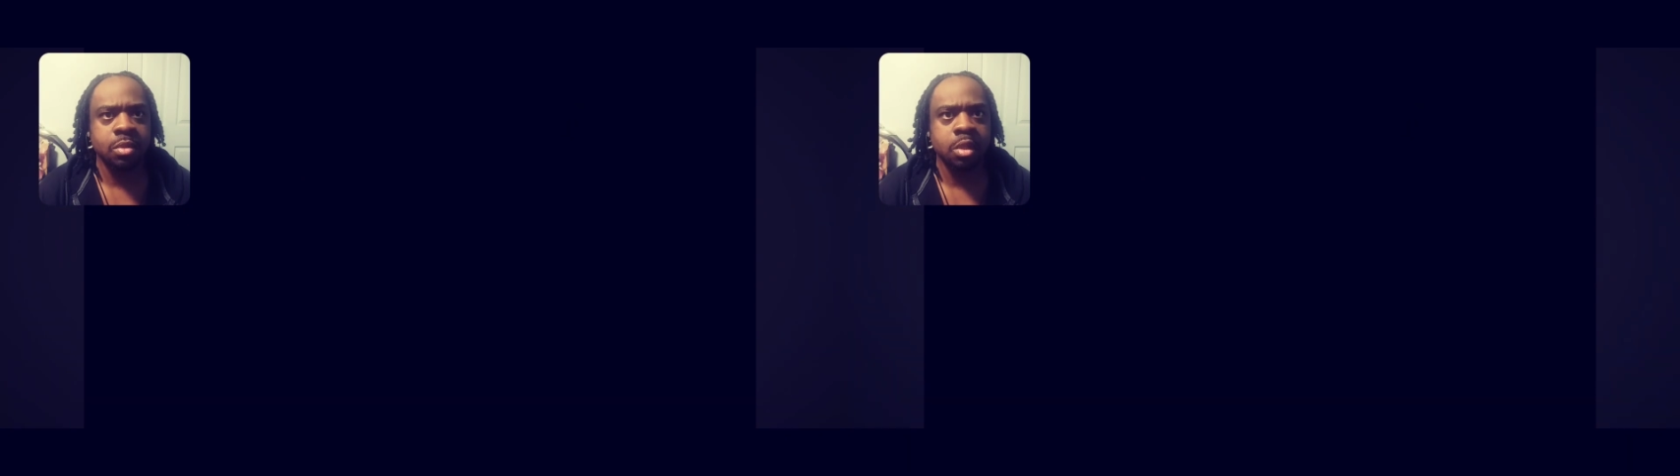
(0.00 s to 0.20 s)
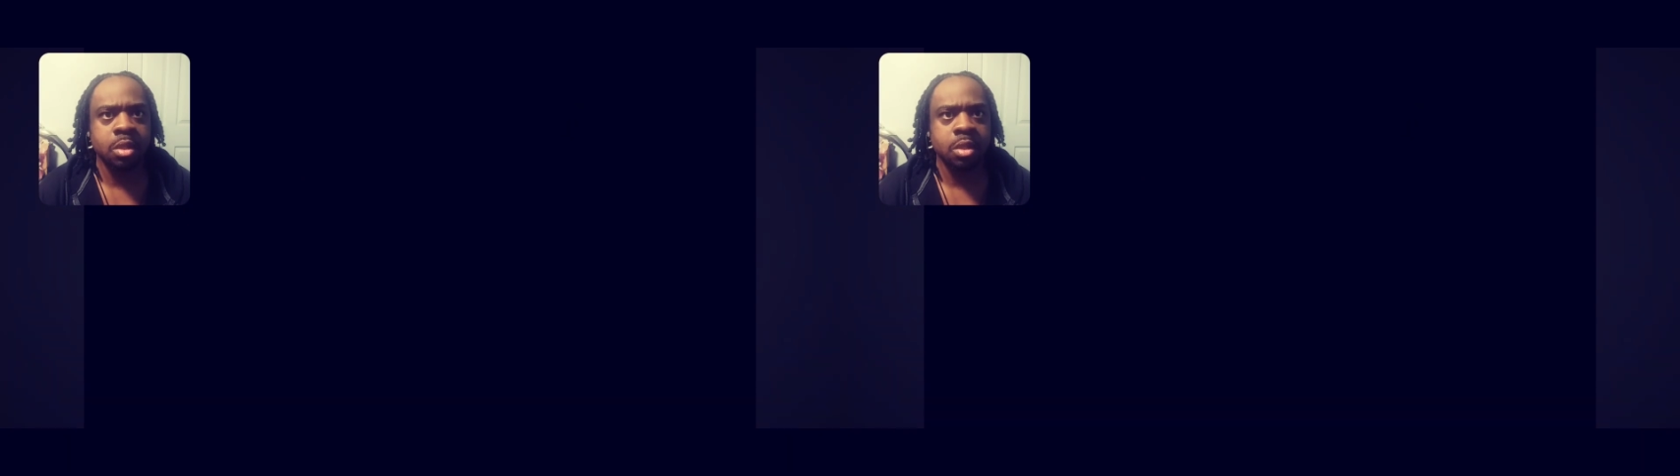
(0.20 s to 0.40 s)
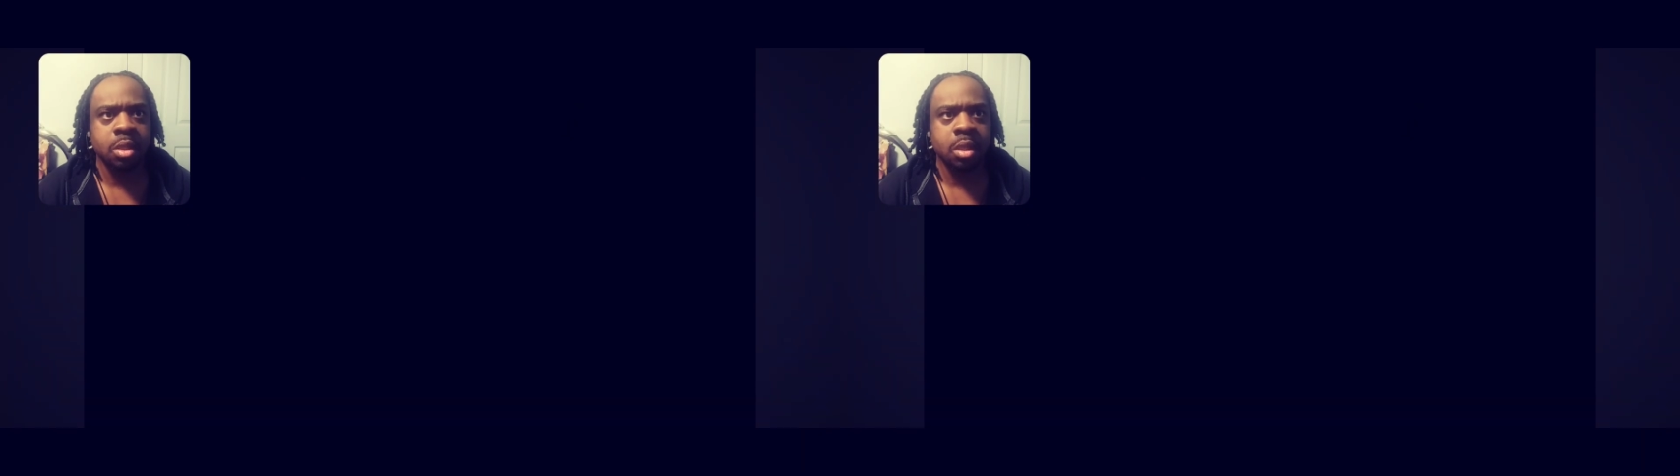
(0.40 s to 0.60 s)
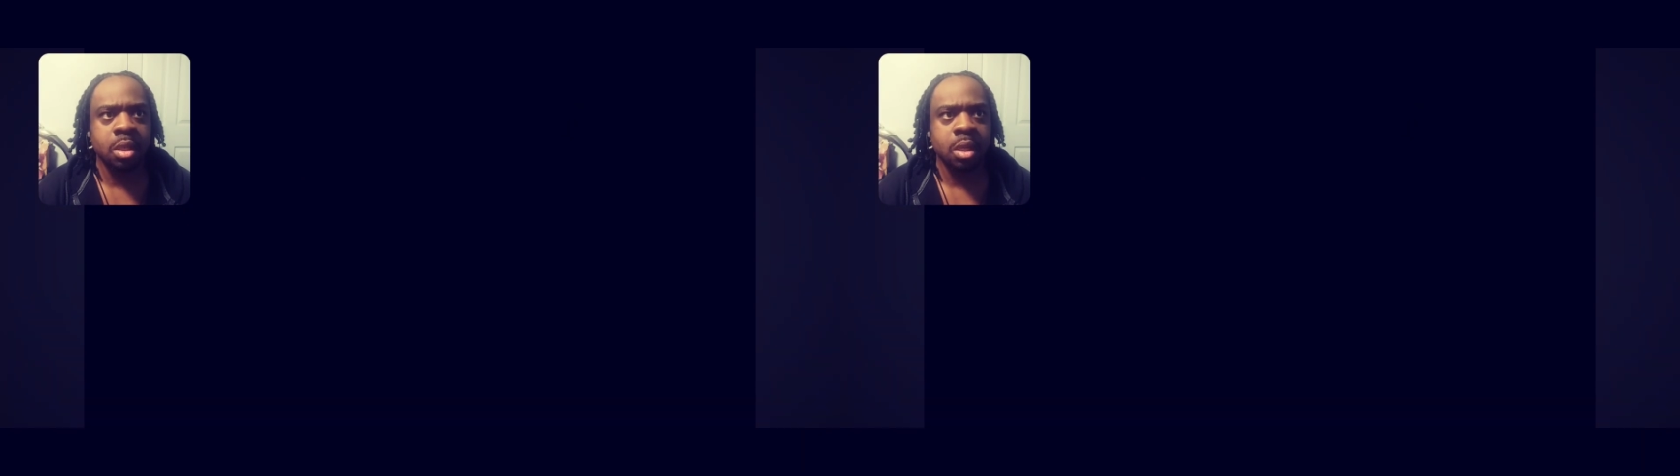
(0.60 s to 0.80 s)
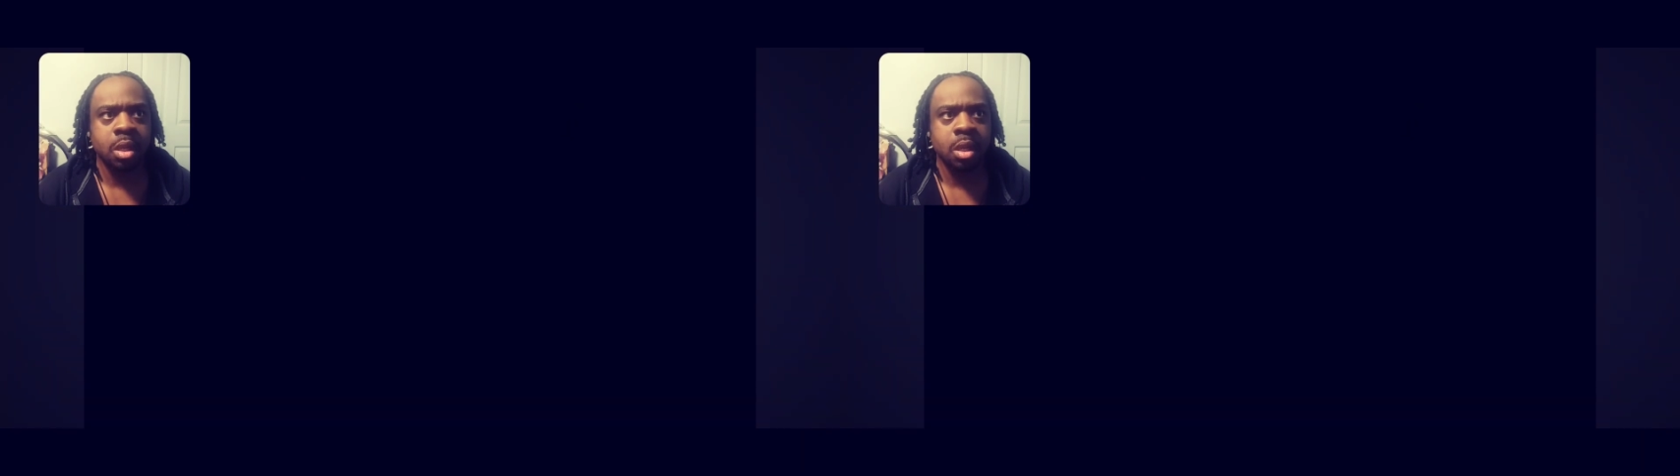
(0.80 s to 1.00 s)
What else
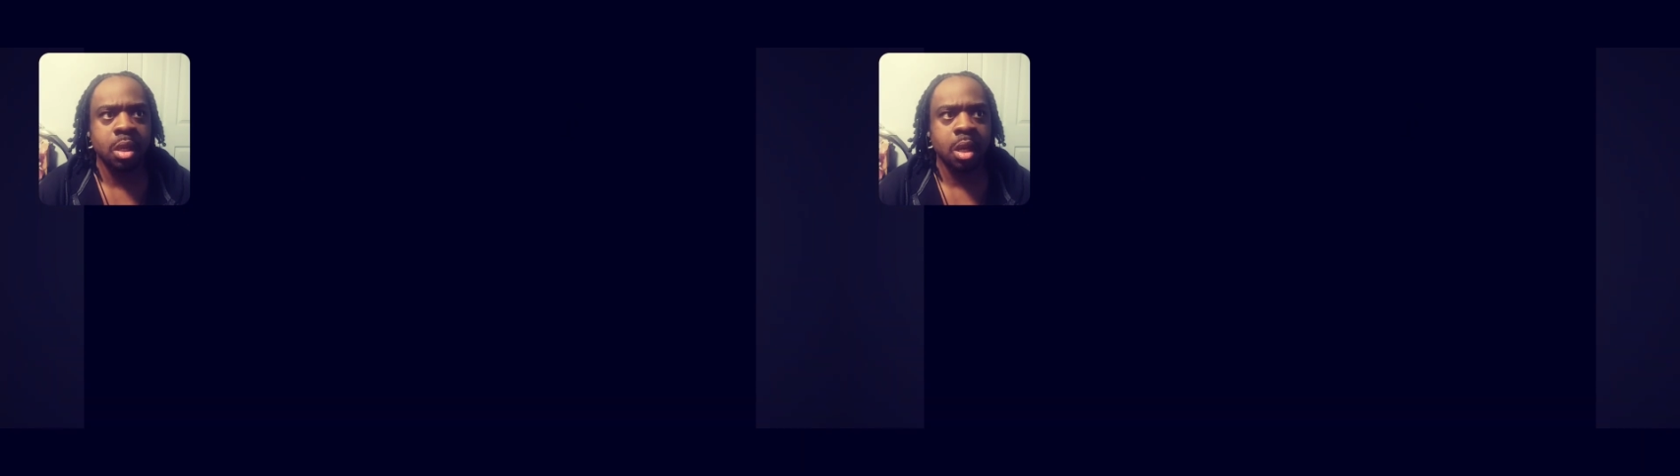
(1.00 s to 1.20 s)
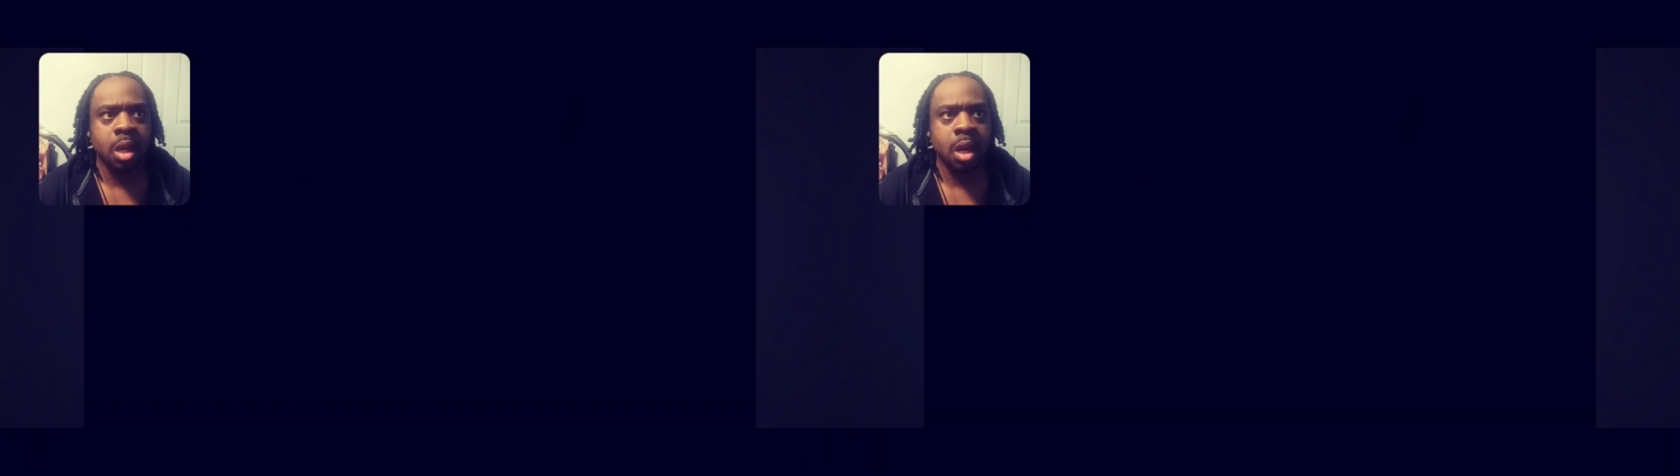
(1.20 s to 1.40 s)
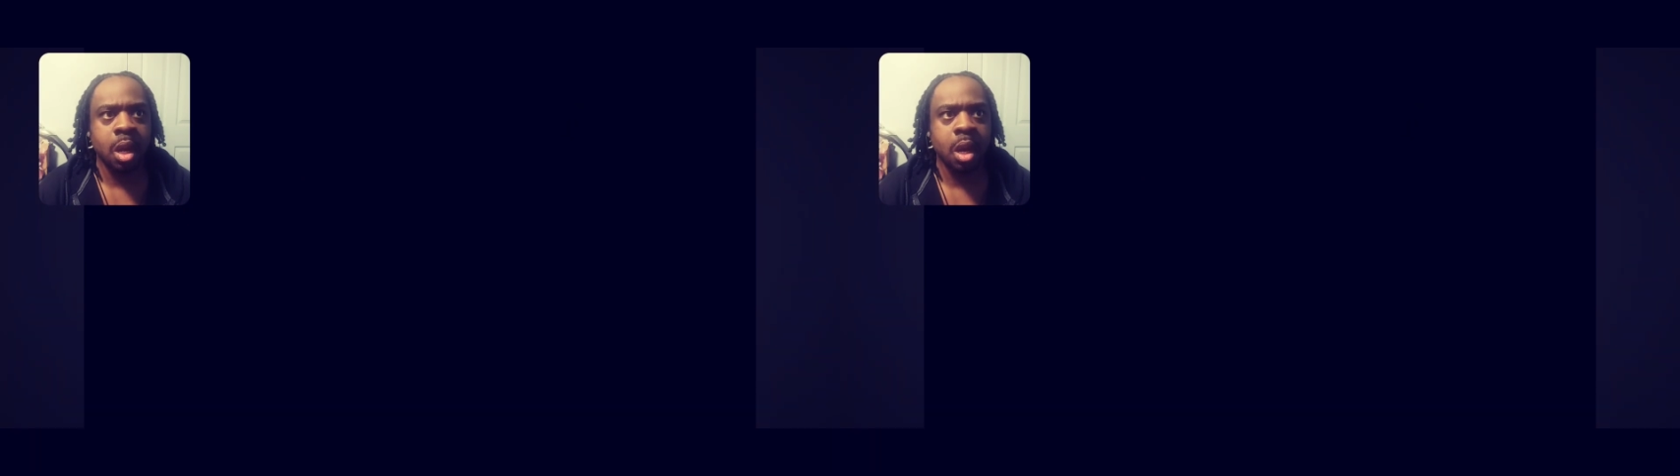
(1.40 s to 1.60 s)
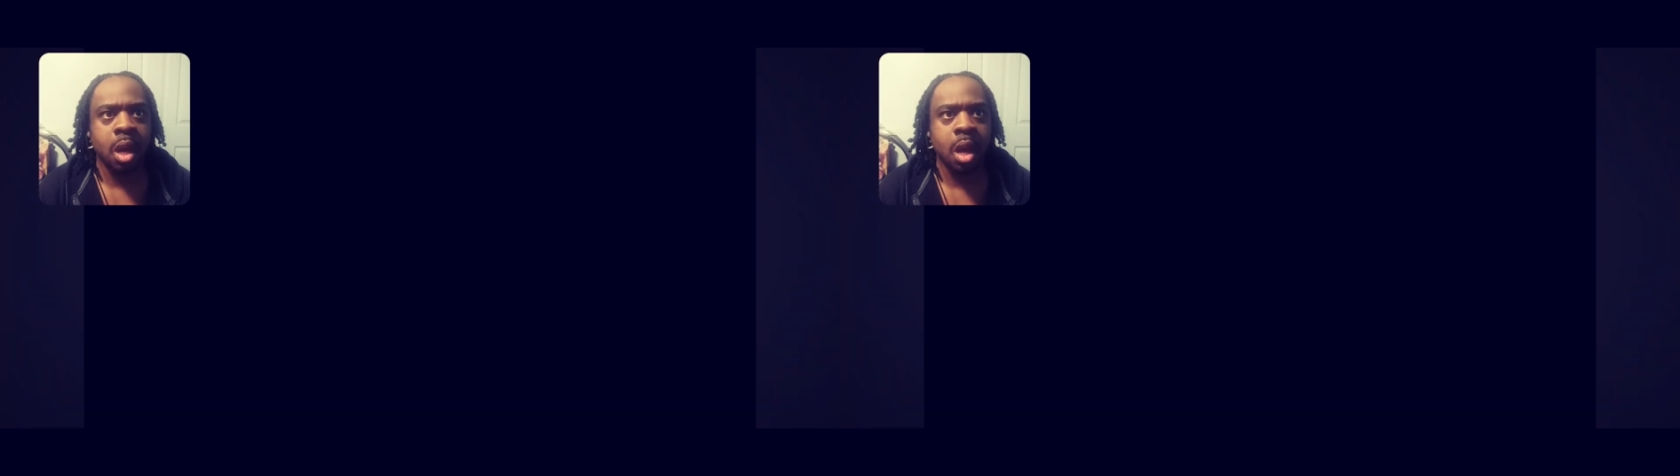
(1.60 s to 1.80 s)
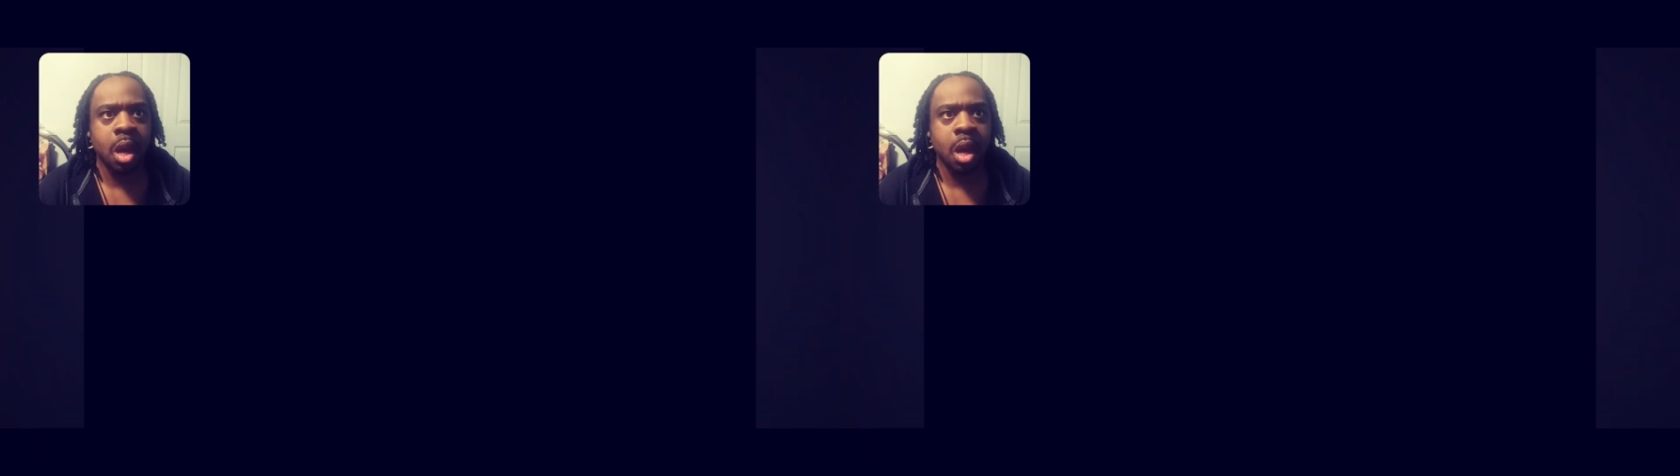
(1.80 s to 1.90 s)
were we wrong about?